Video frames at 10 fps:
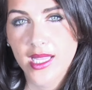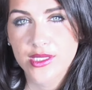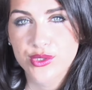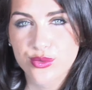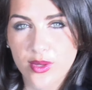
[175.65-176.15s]

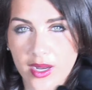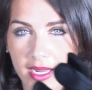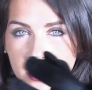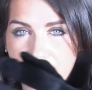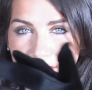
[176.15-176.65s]
That's
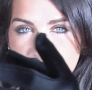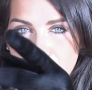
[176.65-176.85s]
right.